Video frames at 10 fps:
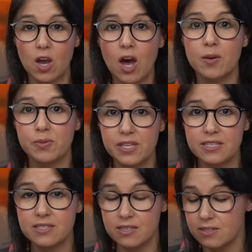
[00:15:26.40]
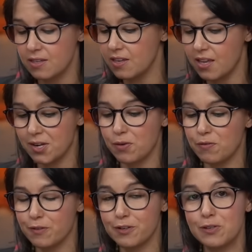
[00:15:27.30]
hot places. Again, I
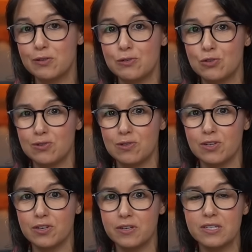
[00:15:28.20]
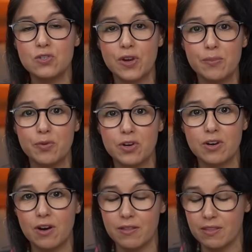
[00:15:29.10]
refer you to Judith Curry's great book
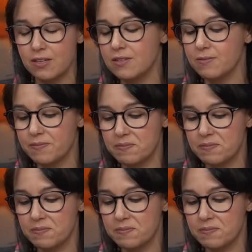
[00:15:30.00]
on this.